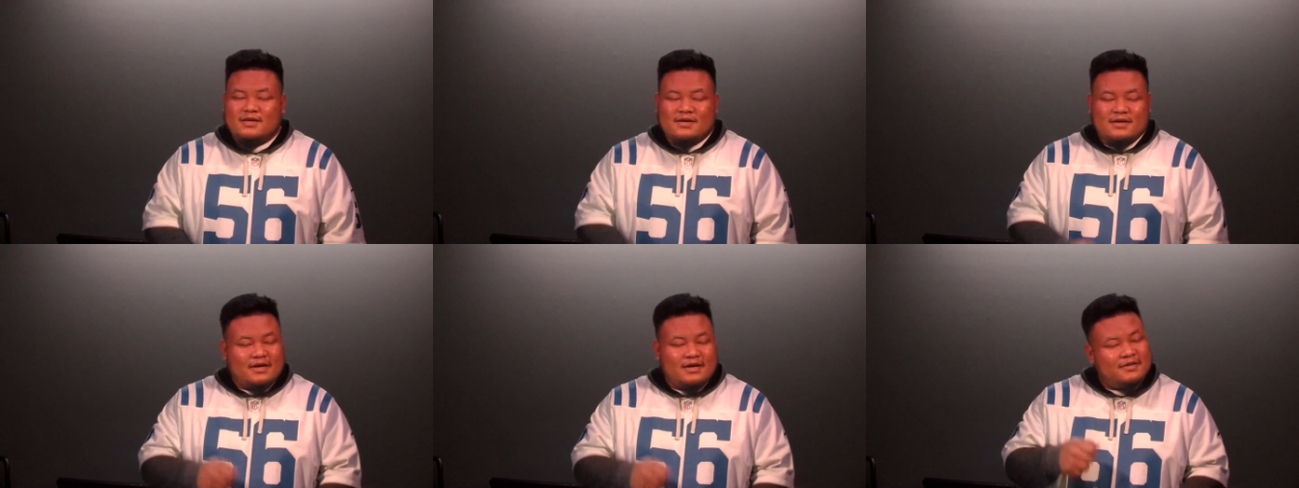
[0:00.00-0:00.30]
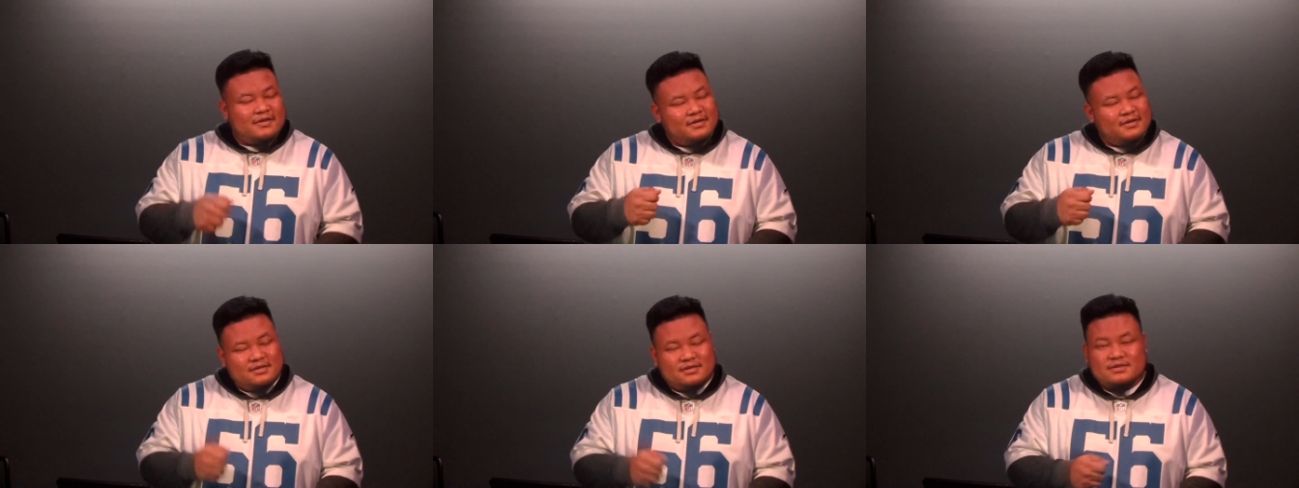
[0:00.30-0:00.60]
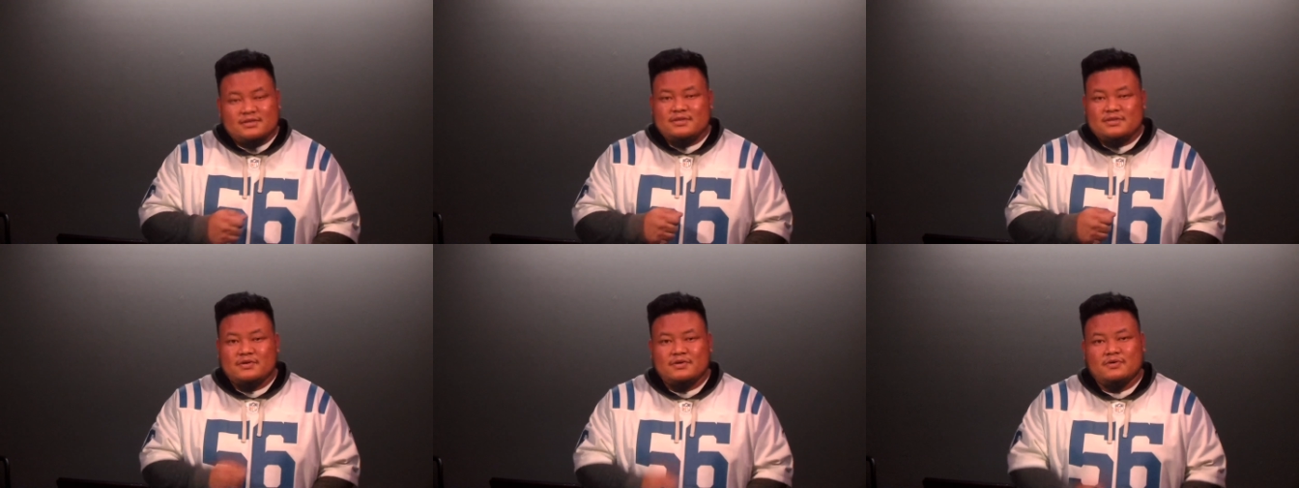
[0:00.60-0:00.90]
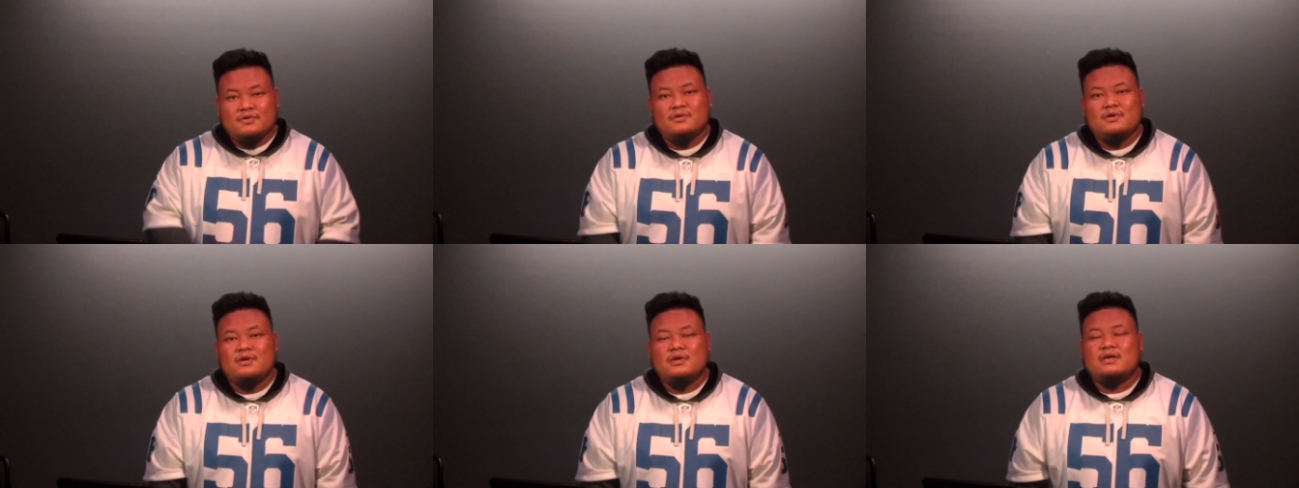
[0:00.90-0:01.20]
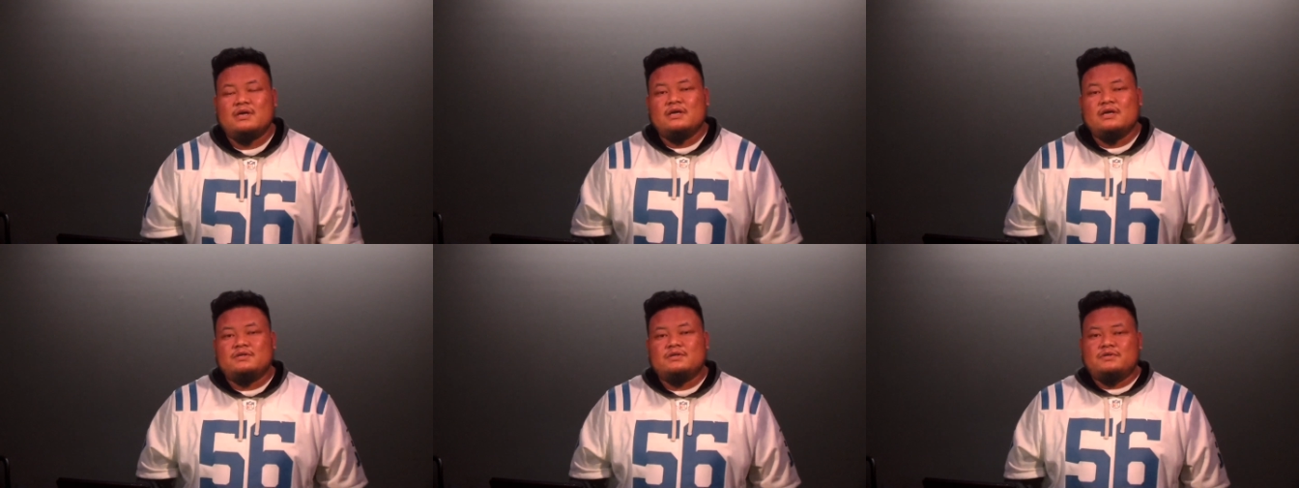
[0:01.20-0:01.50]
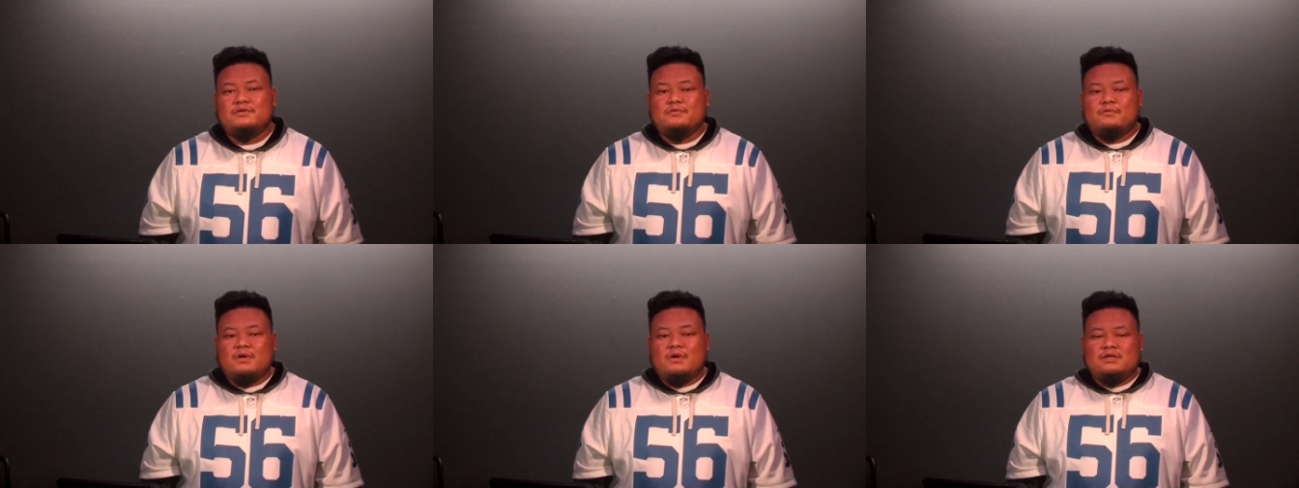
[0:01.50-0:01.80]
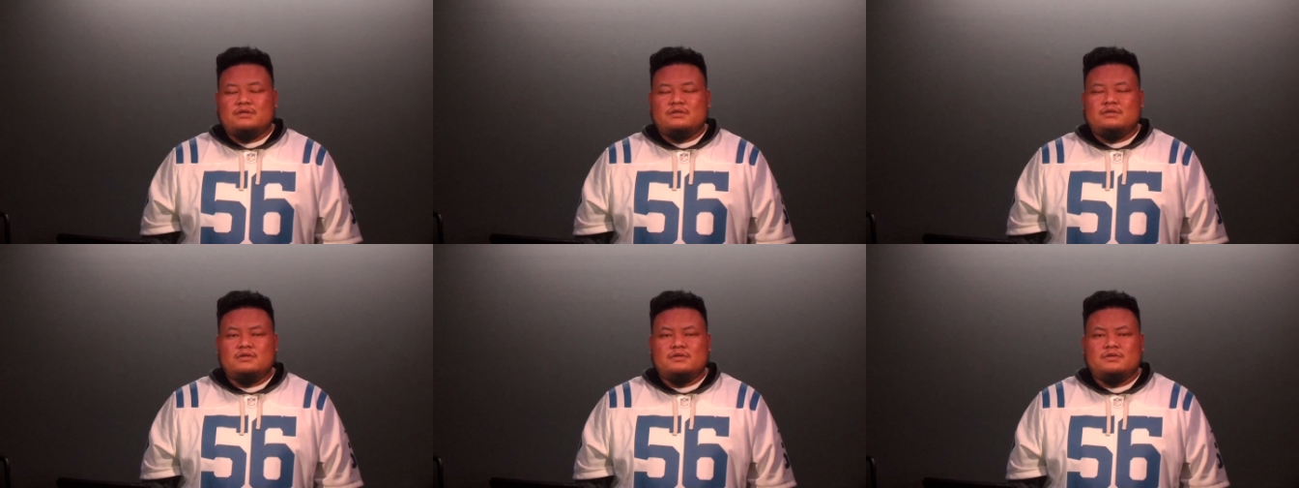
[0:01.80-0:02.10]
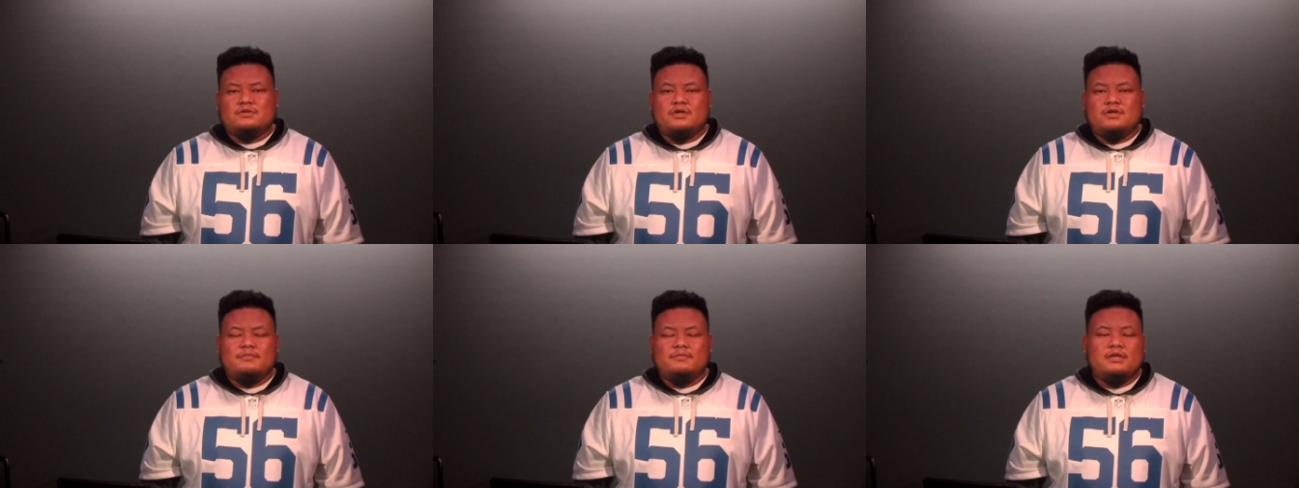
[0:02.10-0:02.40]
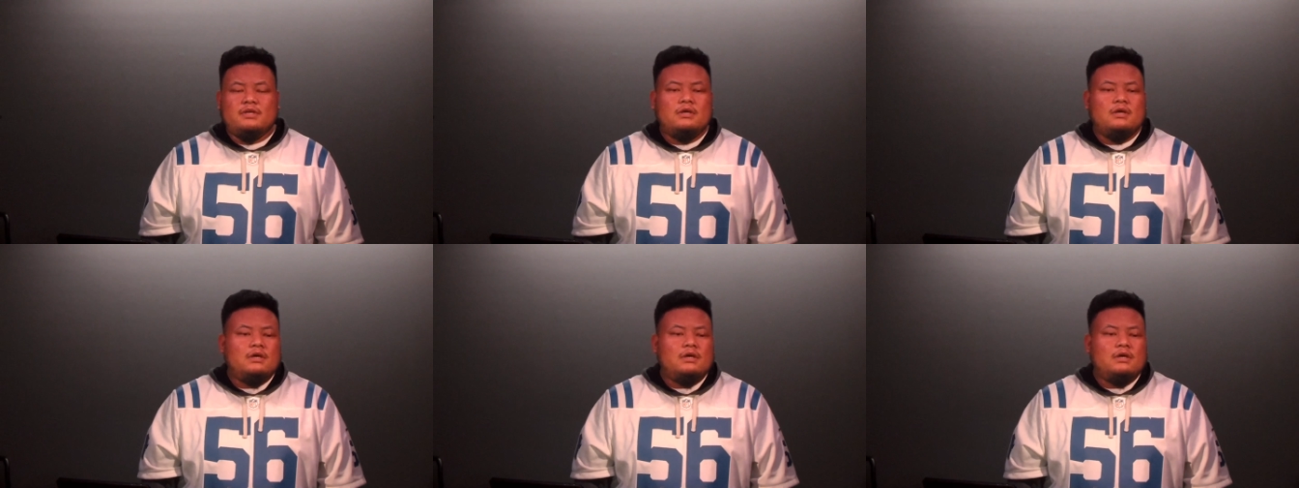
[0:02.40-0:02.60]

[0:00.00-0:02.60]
and then still get to watch the sermon.